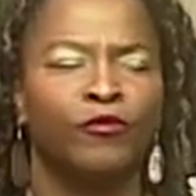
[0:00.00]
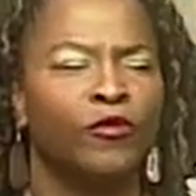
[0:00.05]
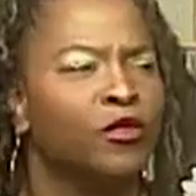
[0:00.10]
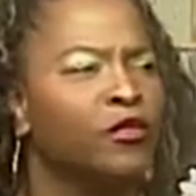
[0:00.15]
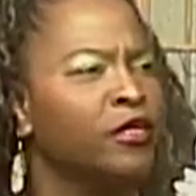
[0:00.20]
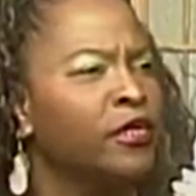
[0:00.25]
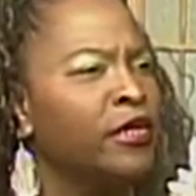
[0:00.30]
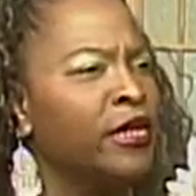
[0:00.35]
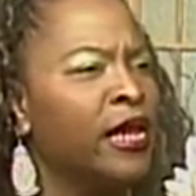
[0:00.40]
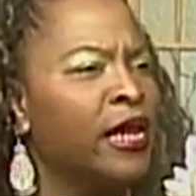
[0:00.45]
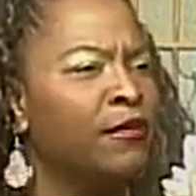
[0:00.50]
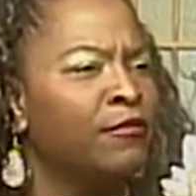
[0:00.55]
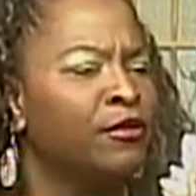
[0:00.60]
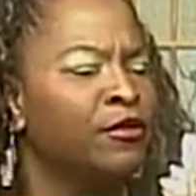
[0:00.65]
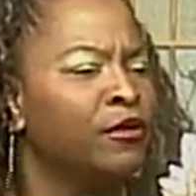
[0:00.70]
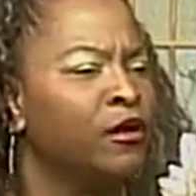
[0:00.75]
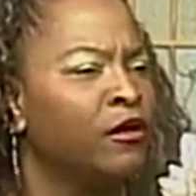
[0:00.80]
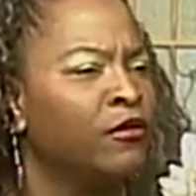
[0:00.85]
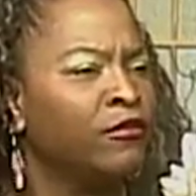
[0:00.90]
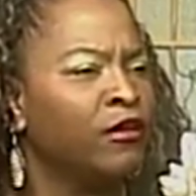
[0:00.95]
the name of,
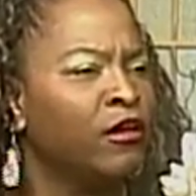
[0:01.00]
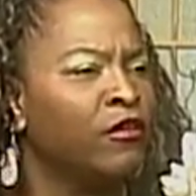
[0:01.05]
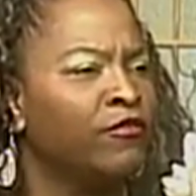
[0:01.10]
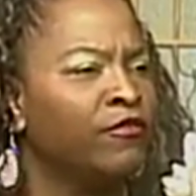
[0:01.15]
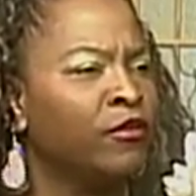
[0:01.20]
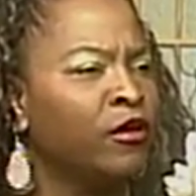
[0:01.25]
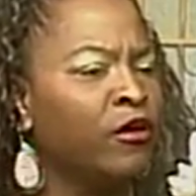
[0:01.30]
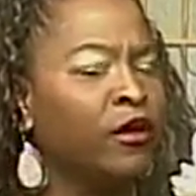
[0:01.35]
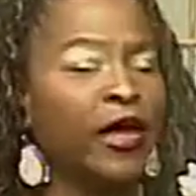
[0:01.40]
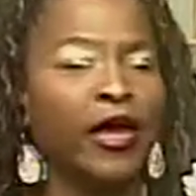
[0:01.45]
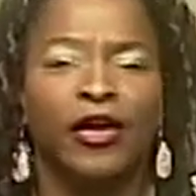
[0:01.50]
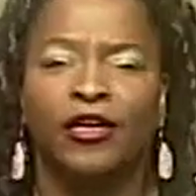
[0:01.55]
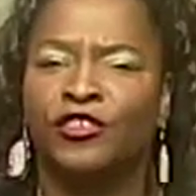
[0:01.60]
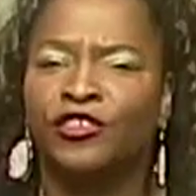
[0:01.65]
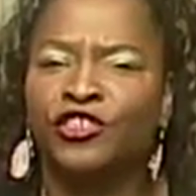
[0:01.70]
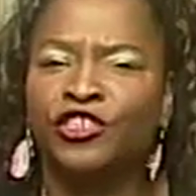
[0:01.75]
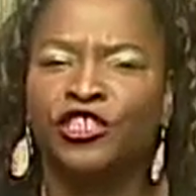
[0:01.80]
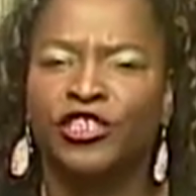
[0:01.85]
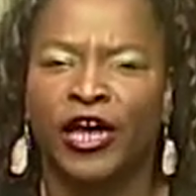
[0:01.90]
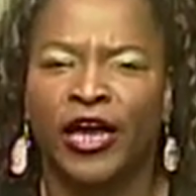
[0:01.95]
of, of uh, Etta
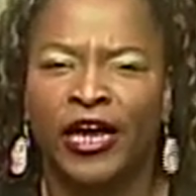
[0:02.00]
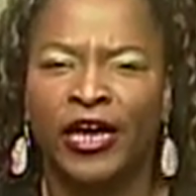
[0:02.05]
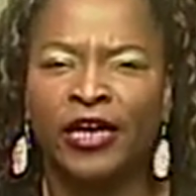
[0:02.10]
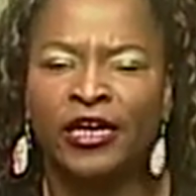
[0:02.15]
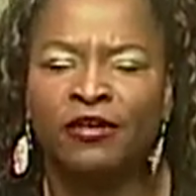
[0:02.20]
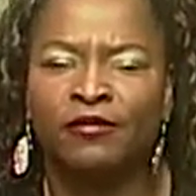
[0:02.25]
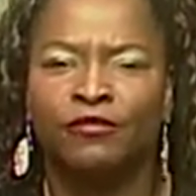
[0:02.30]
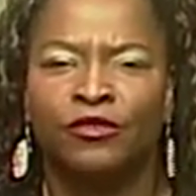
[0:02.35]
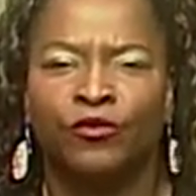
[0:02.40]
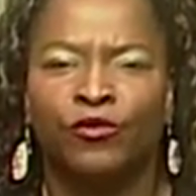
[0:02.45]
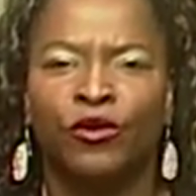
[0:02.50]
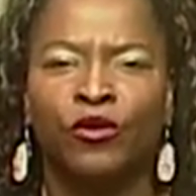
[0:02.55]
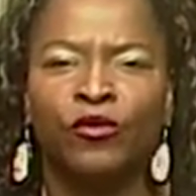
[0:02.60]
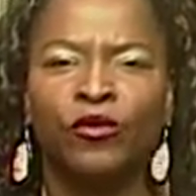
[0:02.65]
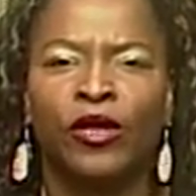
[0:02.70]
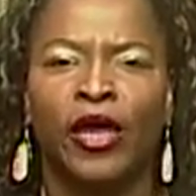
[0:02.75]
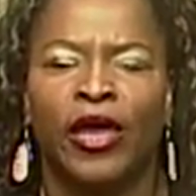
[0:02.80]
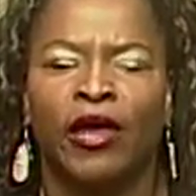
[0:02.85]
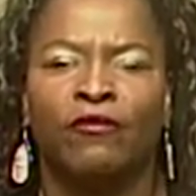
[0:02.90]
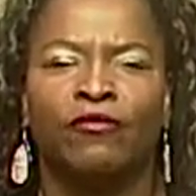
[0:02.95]
James. We're going
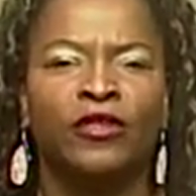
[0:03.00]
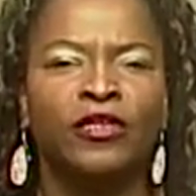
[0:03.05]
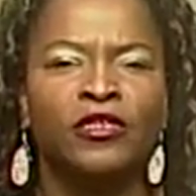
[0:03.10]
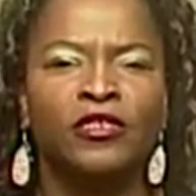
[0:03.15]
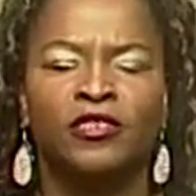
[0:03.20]
to have Nina